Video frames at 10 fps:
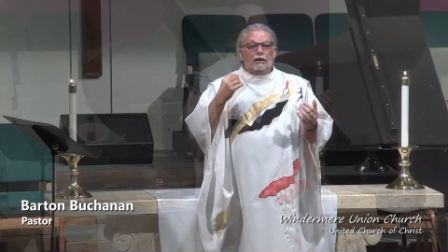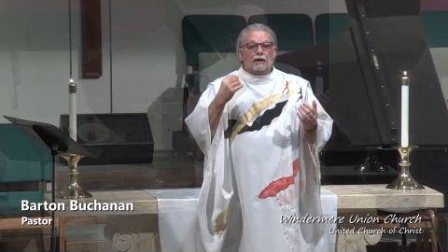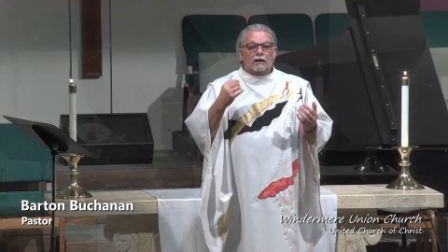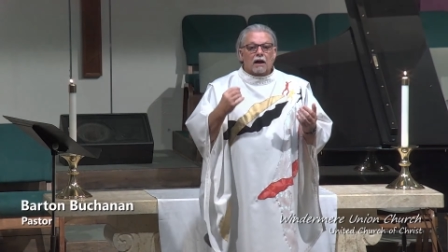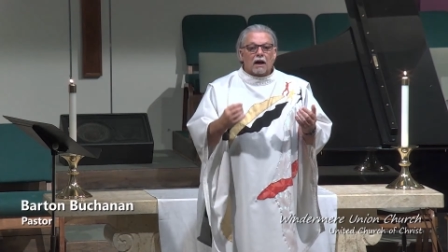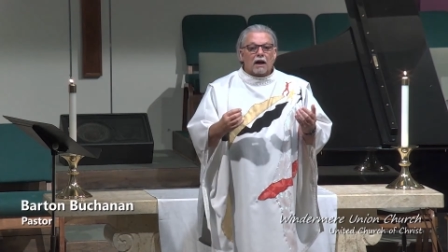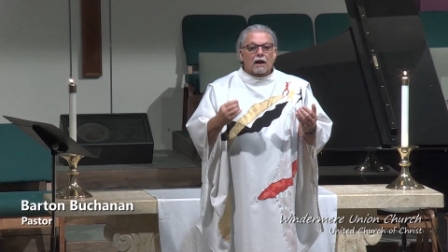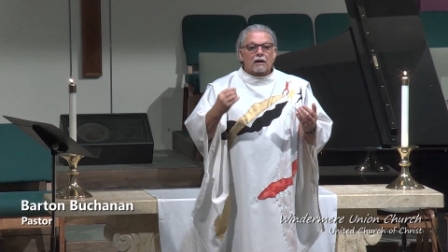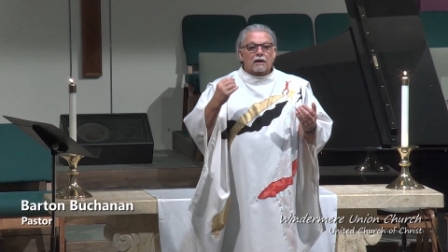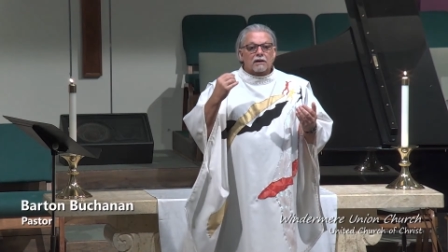
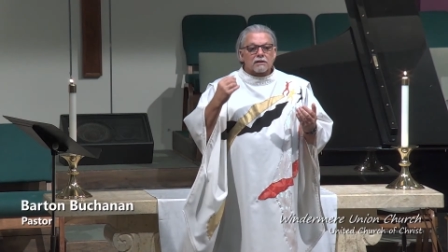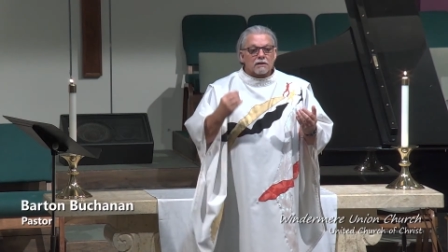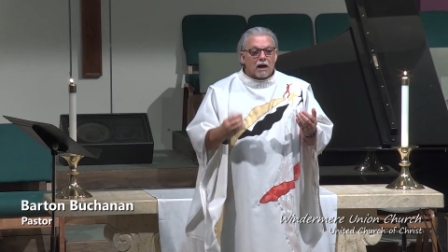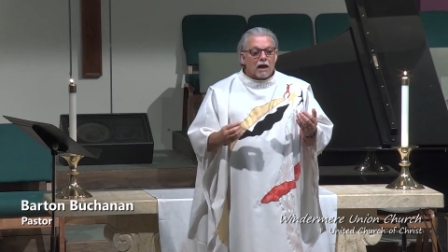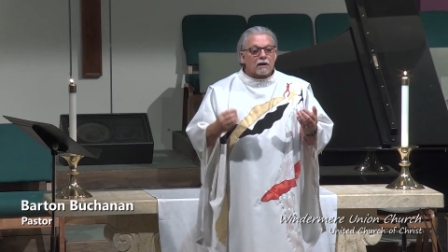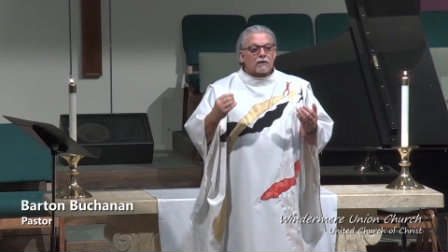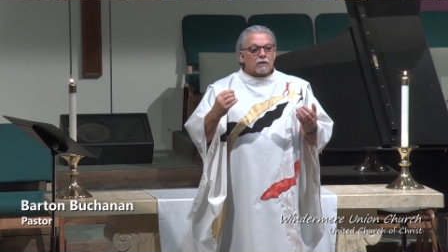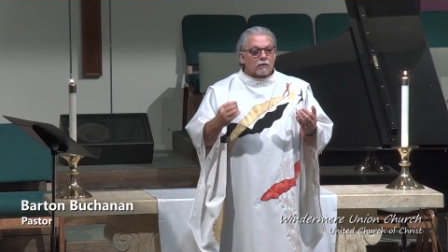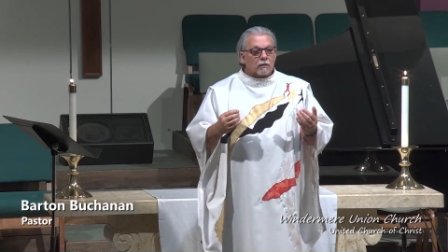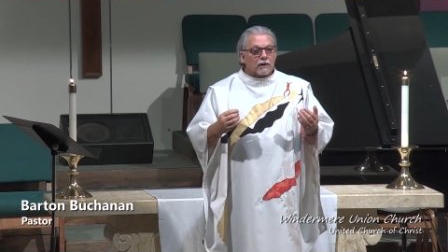God is not
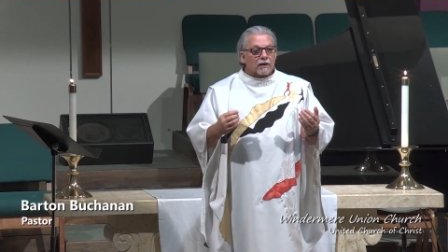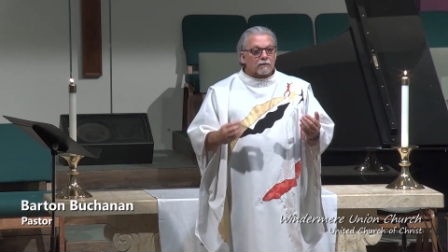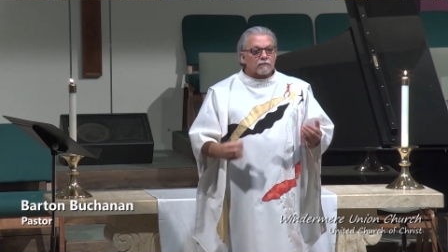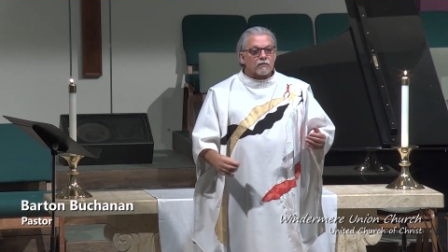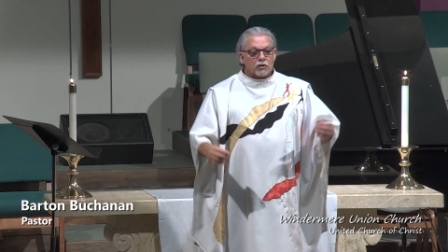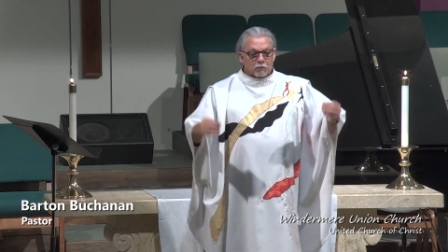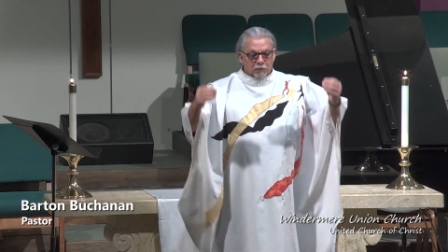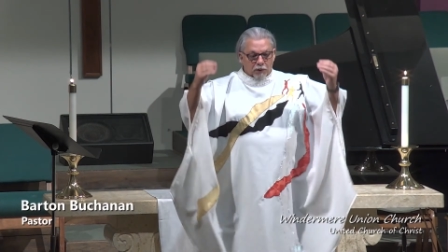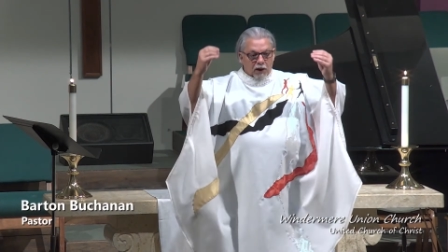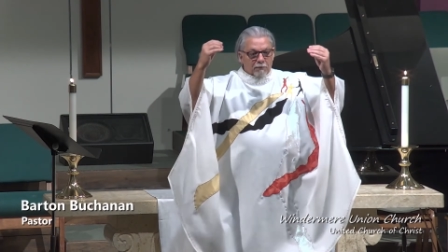going to
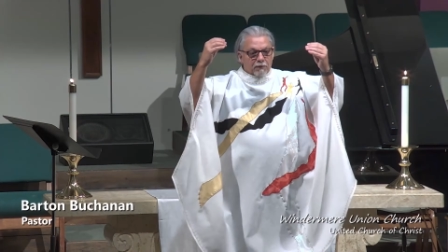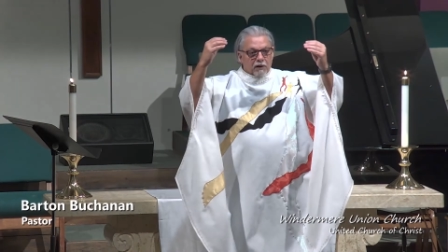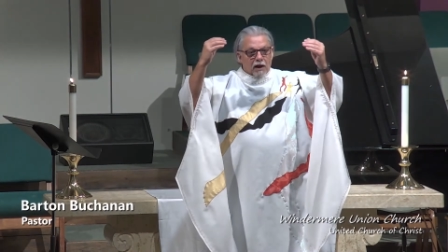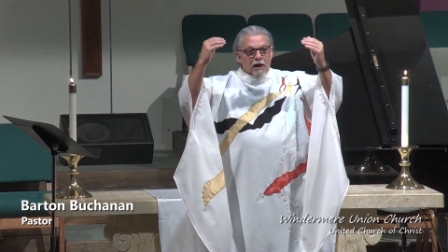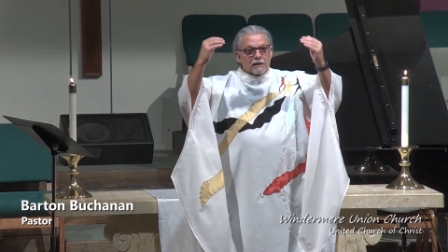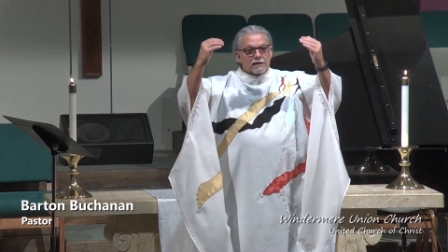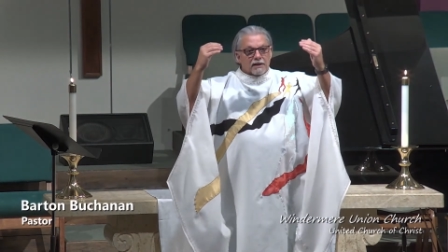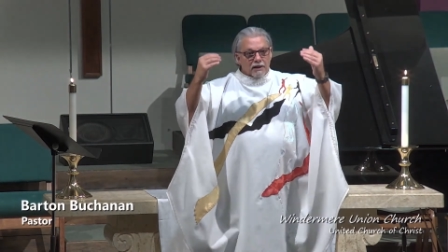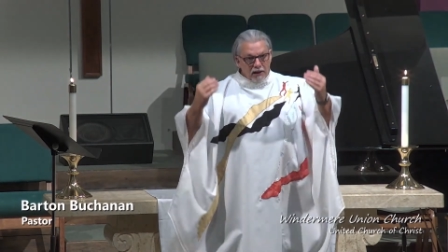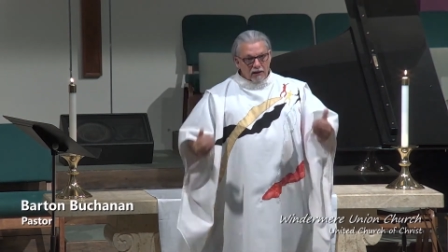plop God's
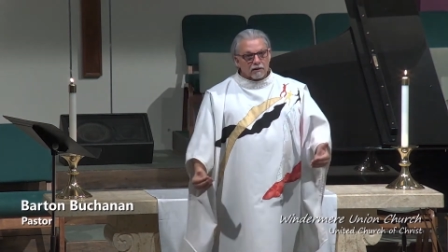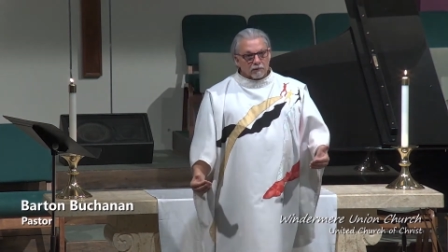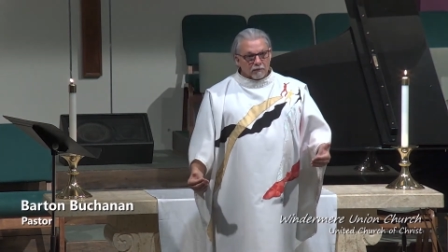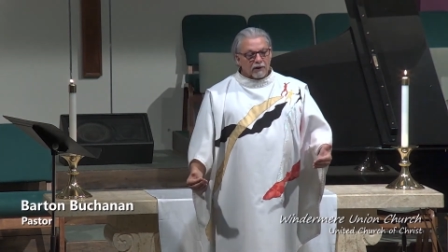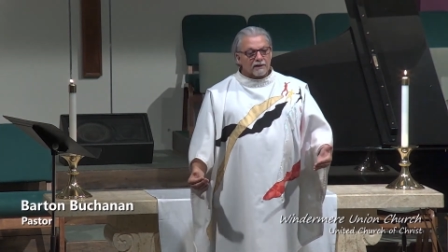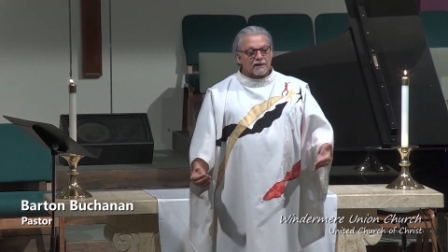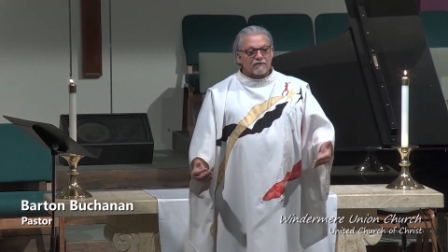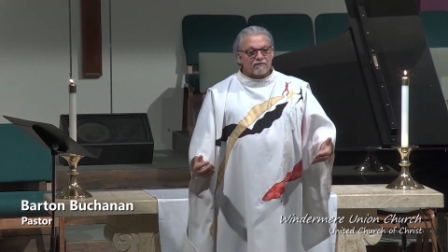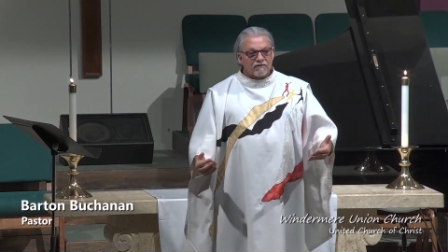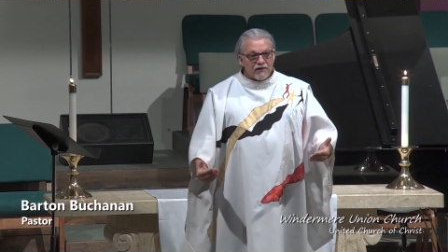kingdom as a
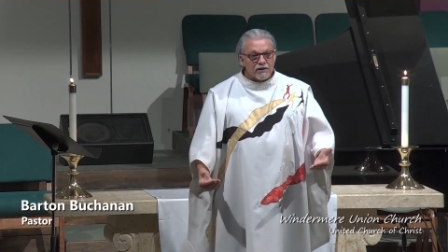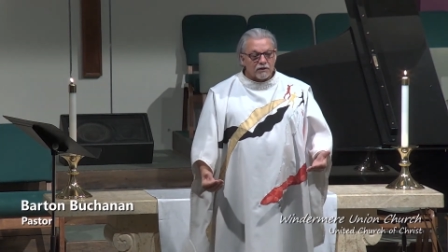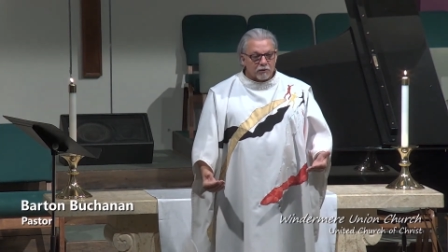physical